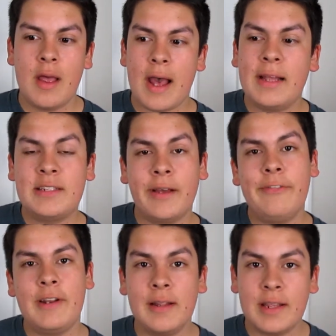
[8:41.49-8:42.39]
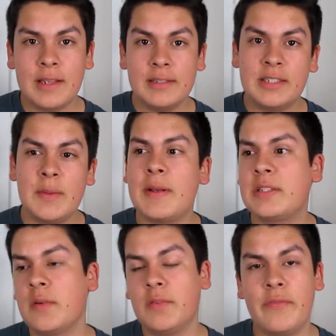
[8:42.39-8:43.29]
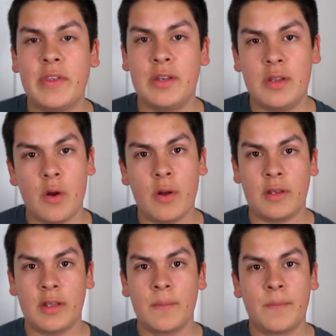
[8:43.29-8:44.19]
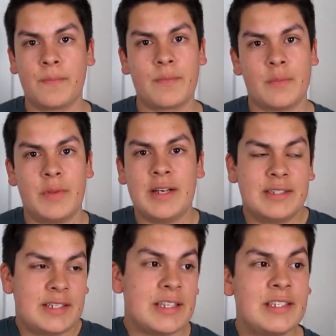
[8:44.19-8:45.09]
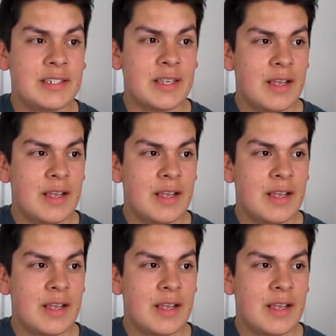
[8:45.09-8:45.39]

I definitely see myself living in New York because it's